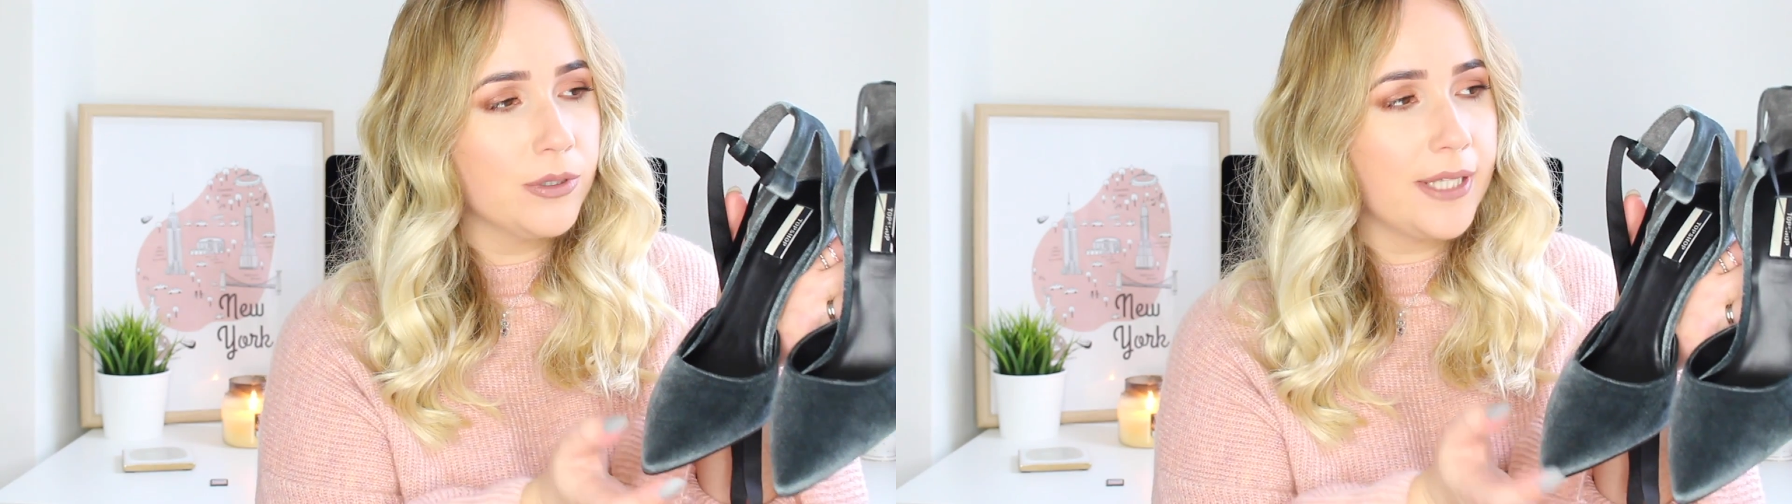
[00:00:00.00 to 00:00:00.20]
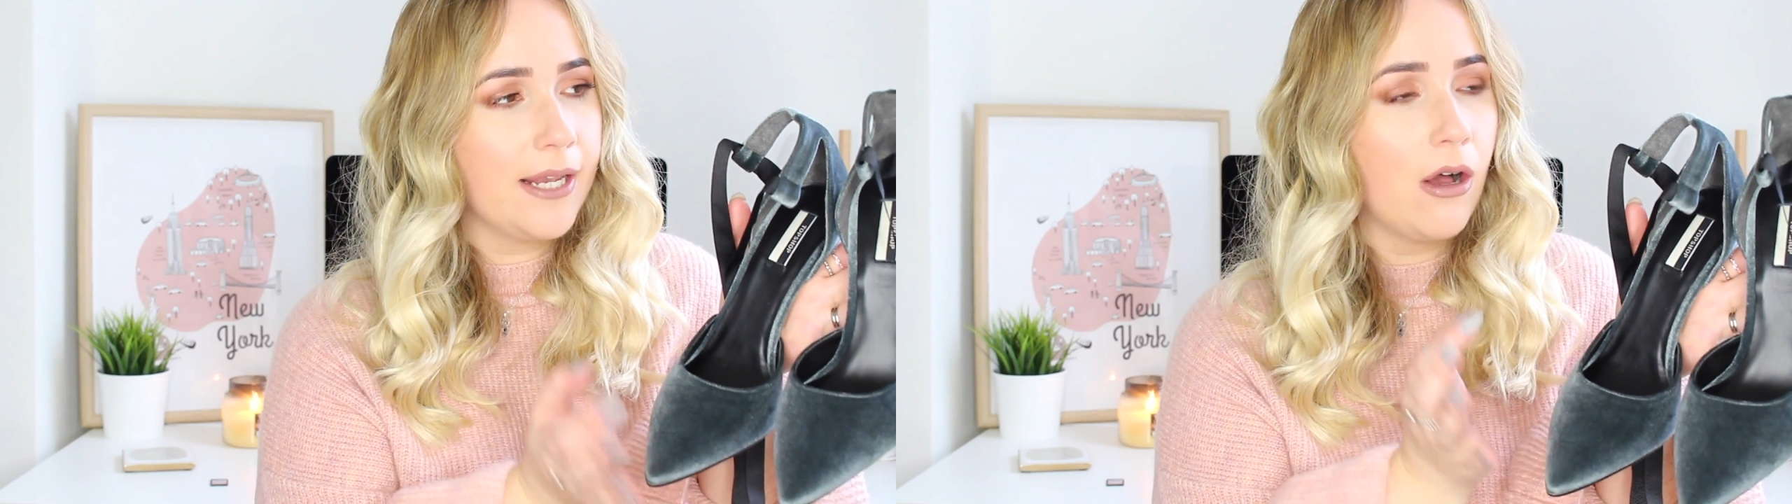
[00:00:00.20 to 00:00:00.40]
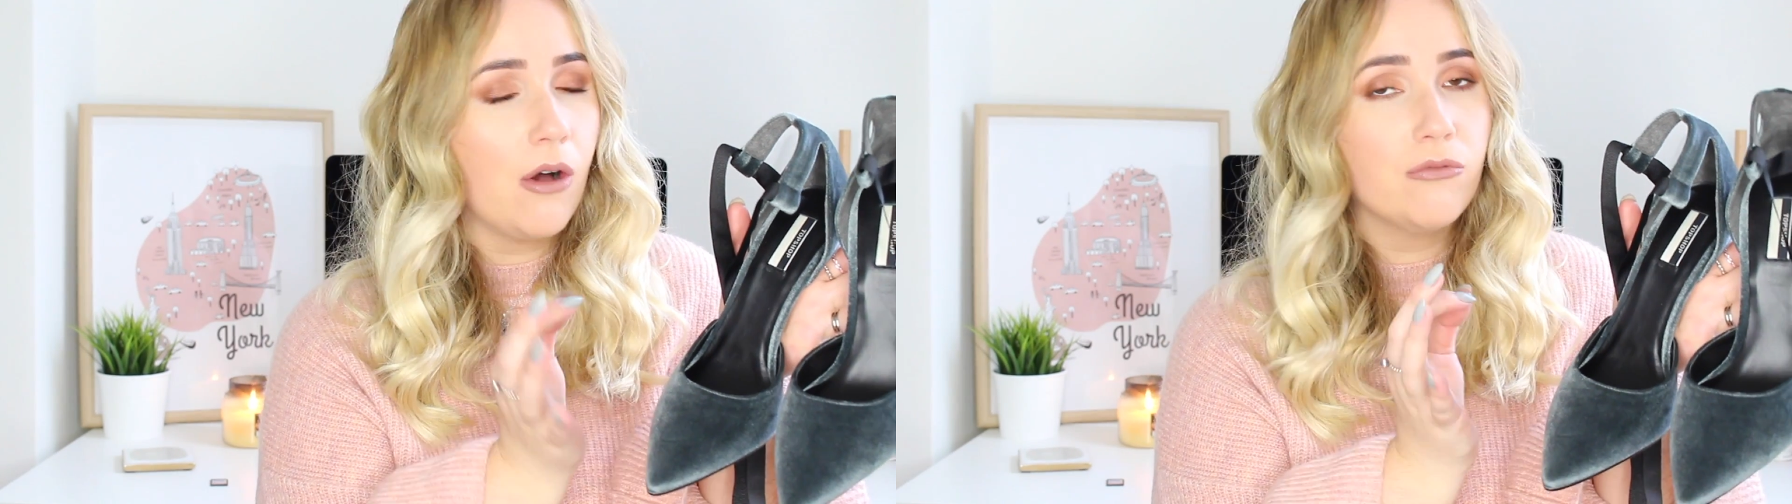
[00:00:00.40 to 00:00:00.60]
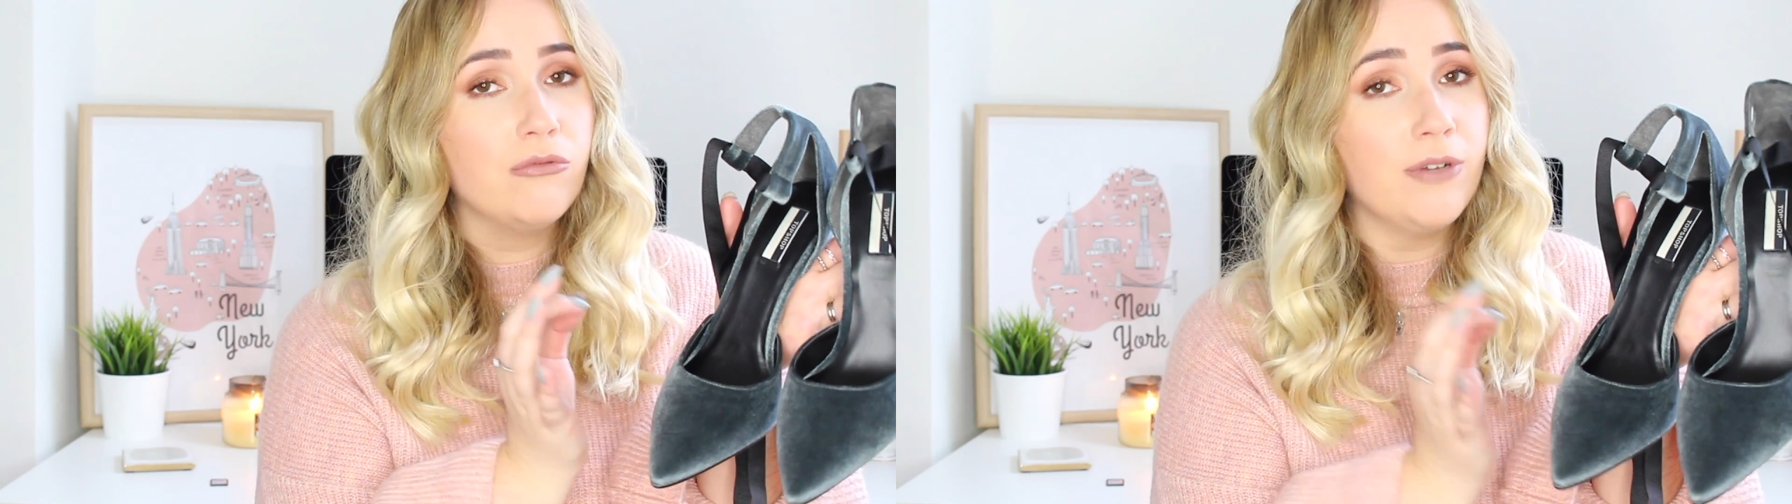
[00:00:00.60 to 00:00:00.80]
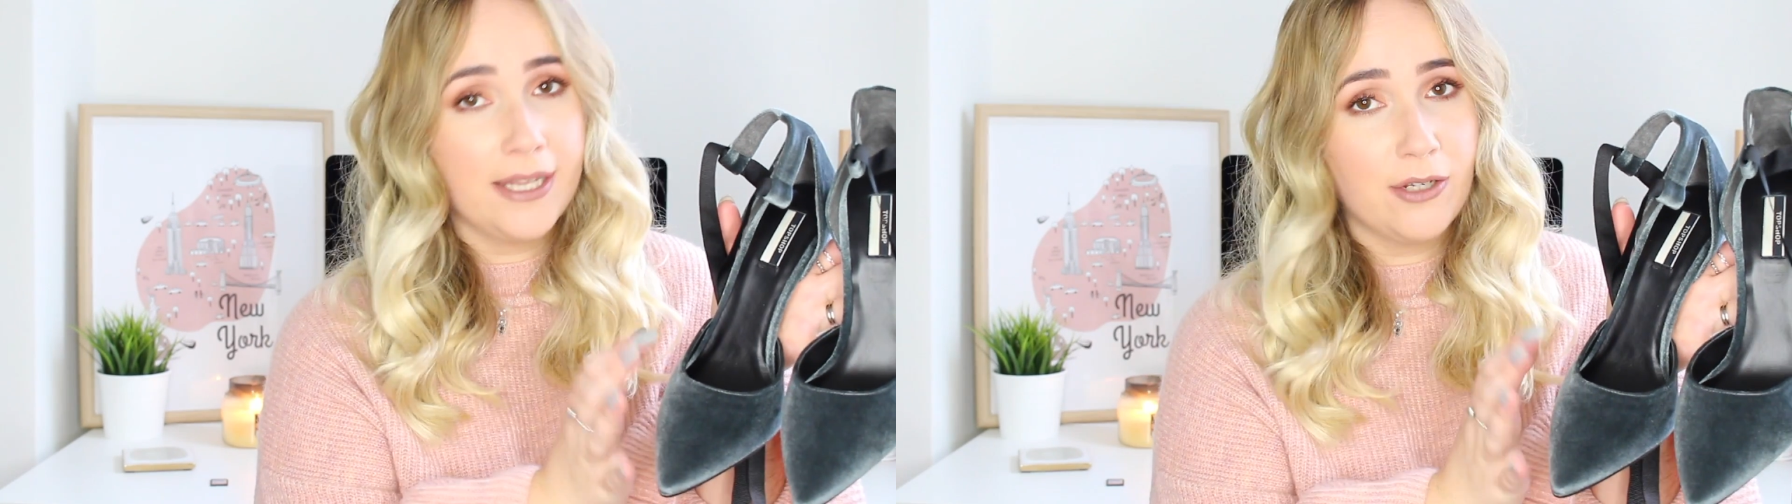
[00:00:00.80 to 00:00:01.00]
but they are
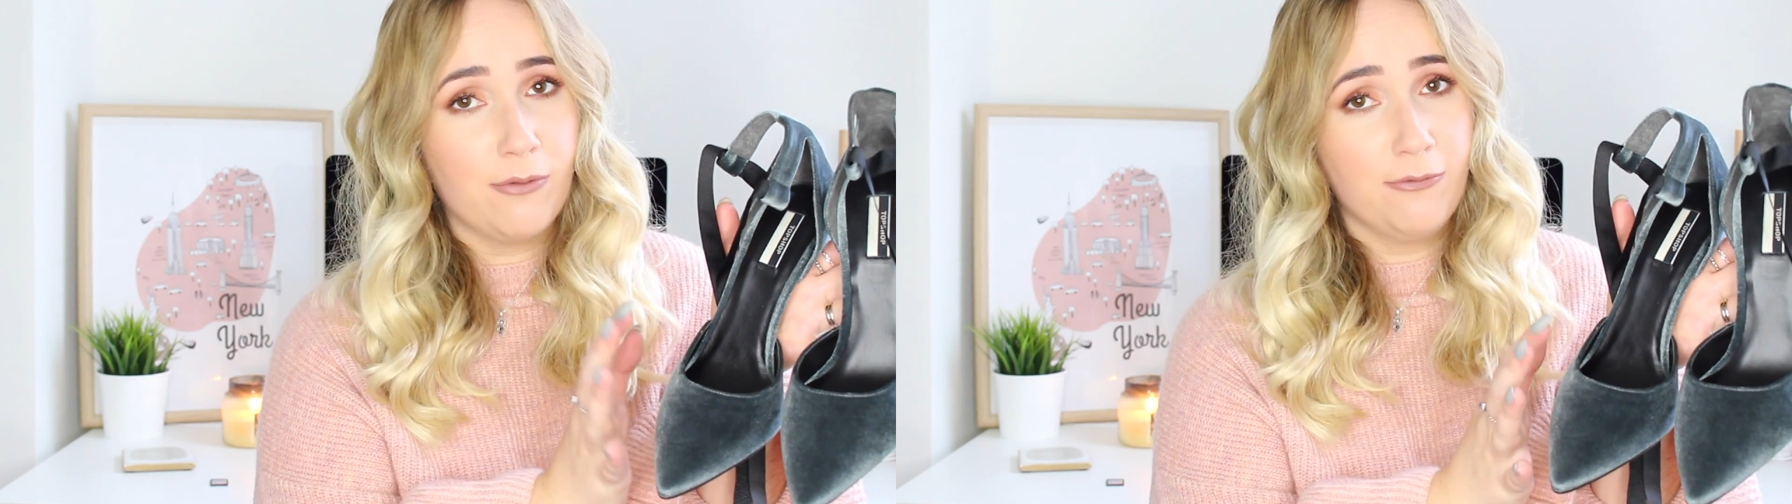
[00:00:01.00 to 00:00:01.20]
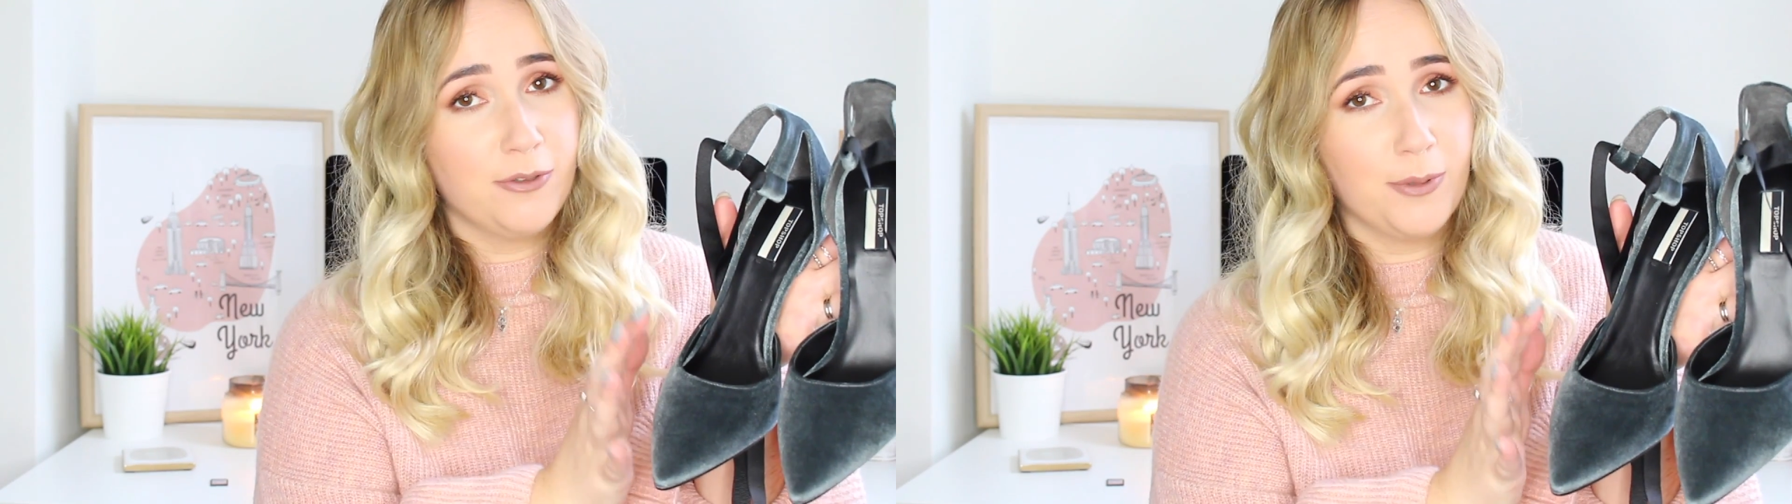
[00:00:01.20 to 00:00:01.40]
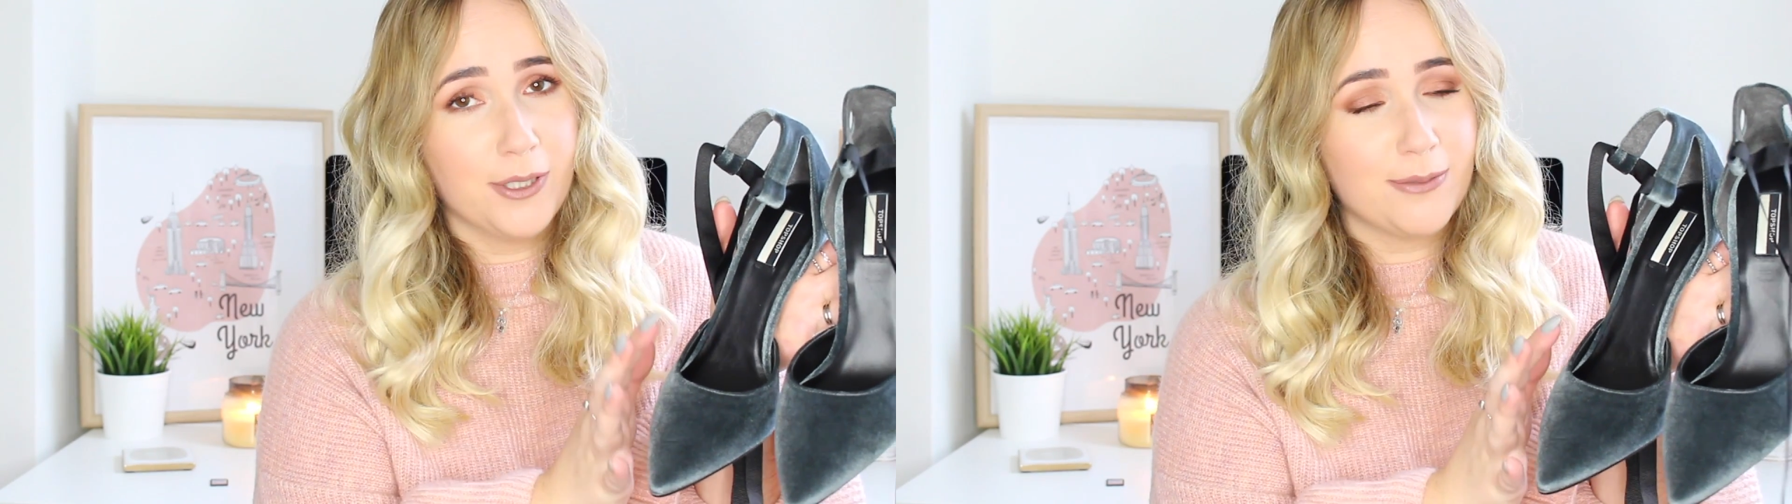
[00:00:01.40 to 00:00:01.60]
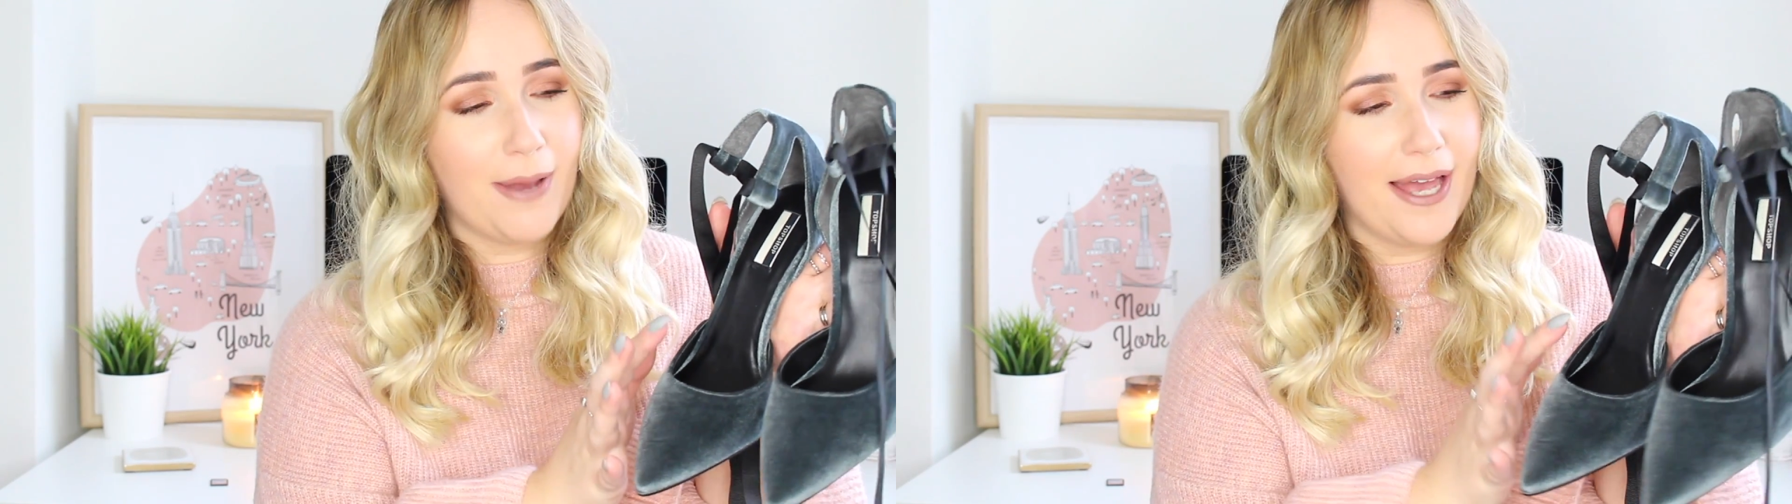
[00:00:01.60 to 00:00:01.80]
really comfortable as